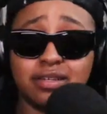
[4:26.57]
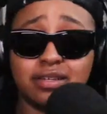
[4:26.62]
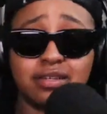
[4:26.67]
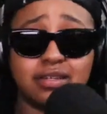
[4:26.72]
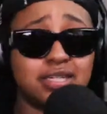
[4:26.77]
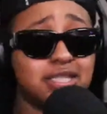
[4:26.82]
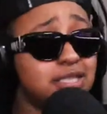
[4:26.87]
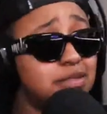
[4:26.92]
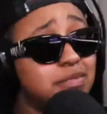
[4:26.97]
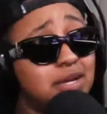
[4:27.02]

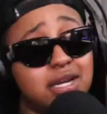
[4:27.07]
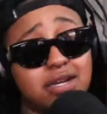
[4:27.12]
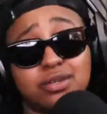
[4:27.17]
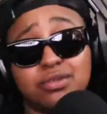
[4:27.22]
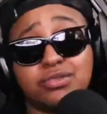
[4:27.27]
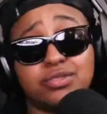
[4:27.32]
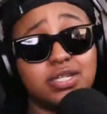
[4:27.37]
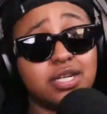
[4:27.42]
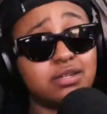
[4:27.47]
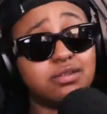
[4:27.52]
This is my
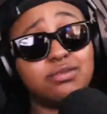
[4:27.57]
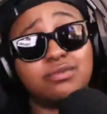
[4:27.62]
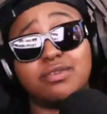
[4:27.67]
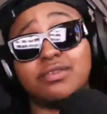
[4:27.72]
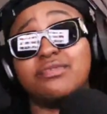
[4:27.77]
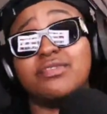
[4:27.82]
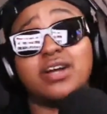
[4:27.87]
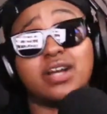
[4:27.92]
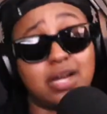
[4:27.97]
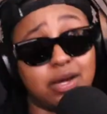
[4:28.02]
coochie. I know what the
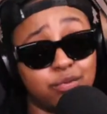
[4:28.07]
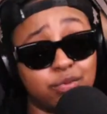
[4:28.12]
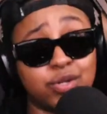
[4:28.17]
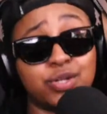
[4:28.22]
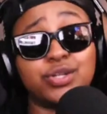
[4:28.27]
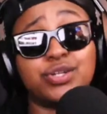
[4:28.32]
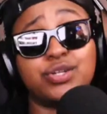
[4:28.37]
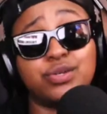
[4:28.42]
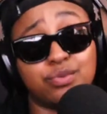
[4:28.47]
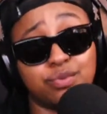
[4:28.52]
fuck I want to
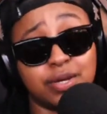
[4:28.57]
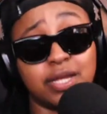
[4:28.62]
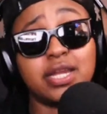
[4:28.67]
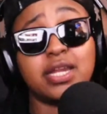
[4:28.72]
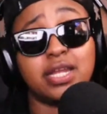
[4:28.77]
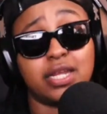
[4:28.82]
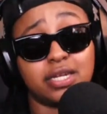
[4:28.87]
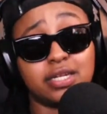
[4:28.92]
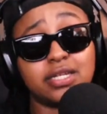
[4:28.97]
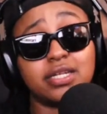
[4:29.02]
do with
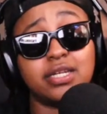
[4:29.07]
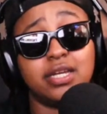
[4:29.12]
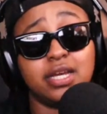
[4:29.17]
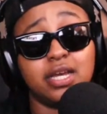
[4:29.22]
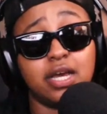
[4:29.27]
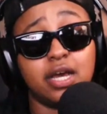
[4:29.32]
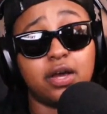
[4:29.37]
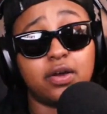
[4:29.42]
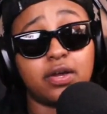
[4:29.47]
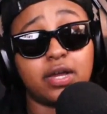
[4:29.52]
it.
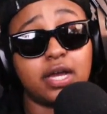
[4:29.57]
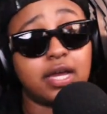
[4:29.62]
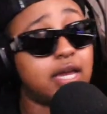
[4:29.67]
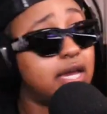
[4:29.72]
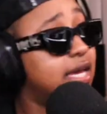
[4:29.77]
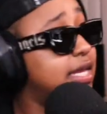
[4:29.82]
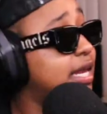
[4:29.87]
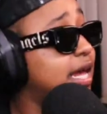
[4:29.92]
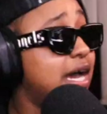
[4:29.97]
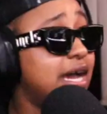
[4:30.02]
Okay?
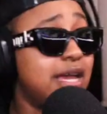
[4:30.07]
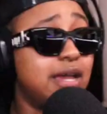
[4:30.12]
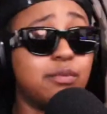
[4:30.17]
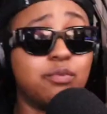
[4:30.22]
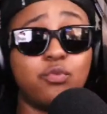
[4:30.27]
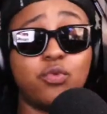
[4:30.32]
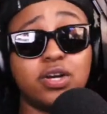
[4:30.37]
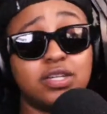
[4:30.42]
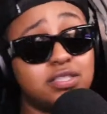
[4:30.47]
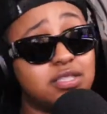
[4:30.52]
And I am
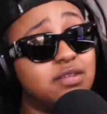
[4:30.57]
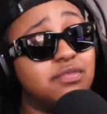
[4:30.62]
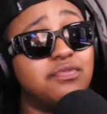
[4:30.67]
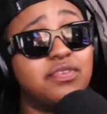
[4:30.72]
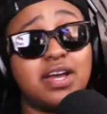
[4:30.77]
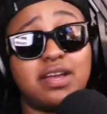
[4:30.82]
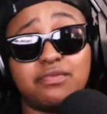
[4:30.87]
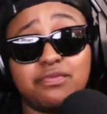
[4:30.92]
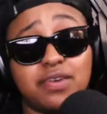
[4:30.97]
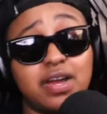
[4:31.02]
one to
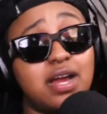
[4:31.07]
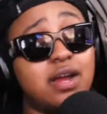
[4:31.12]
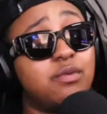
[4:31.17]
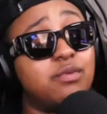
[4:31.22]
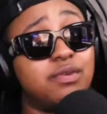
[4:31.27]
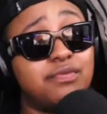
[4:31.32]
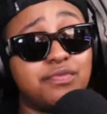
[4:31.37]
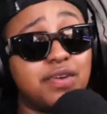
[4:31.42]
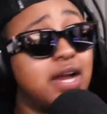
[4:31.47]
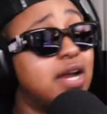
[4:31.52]
fight fire with
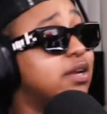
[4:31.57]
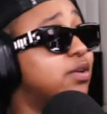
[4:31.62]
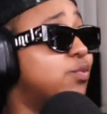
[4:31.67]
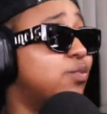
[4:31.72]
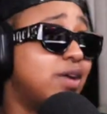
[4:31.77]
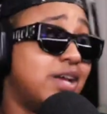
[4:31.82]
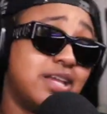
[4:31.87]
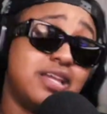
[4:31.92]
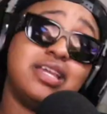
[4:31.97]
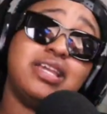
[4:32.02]
fire. The
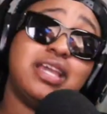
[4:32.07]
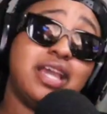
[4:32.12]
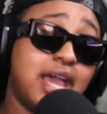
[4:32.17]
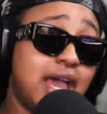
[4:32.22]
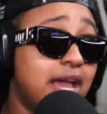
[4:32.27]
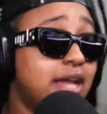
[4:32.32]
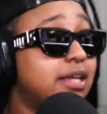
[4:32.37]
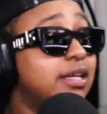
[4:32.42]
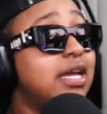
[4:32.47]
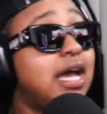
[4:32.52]
way he
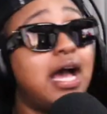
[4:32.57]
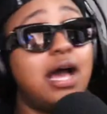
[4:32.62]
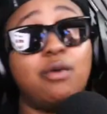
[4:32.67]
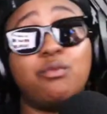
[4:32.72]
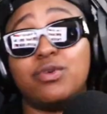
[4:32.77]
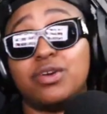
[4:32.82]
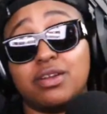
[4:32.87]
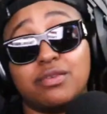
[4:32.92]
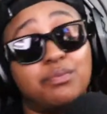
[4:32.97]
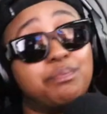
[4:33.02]
act, I
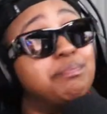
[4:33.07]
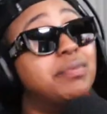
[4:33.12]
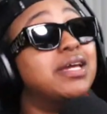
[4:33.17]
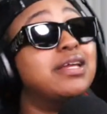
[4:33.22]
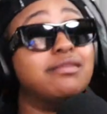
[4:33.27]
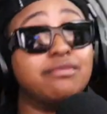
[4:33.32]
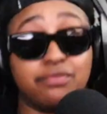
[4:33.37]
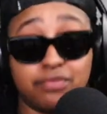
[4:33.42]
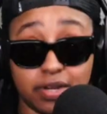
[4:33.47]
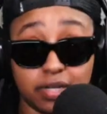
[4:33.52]
would have
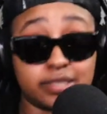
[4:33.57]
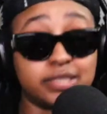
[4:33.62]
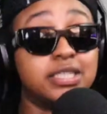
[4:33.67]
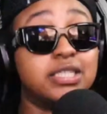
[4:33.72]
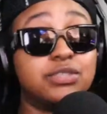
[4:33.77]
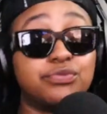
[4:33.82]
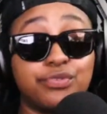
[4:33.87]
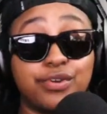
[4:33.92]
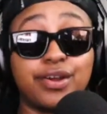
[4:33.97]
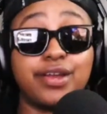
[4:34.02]
been fucked his
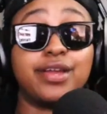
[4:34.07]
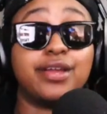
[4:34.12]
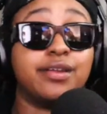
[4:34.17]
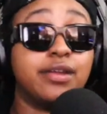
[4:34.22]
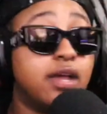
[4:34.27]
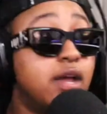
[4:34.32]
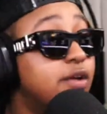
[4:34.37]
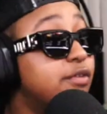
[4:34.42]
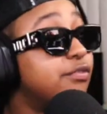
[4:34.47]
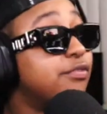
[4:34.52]
friend.
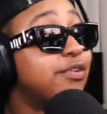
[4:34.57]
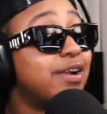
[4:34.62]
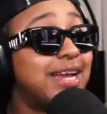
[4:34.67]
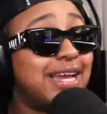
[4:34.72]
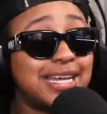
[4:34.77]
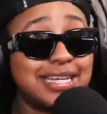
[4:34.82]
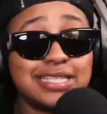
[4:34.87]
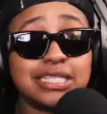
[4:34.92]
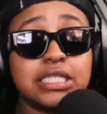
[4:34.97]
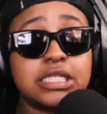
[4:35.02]

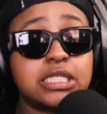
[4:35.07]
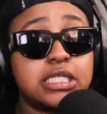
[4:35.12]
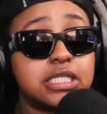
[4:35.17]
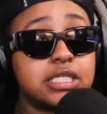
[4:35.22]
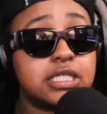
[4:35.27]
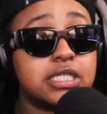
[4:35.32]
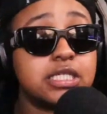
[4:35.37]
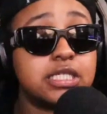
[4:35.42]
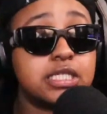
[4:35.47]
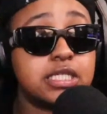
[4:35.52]

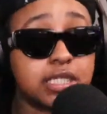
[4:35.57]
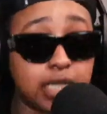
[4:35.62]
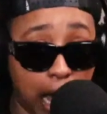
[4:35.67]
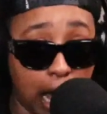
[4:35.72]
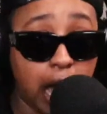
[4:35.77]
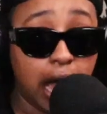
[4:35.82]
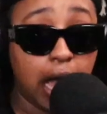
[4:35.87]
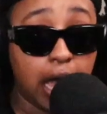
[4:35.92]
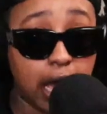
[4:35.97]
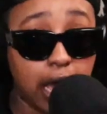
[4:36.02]
Friends.
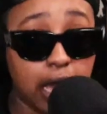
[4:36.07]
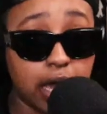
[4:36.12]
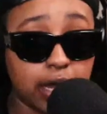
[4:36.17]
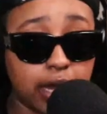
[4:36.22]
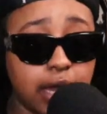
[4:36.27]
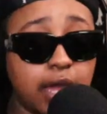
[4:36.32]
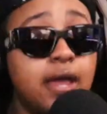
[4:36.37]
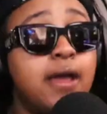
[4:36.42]
Okay?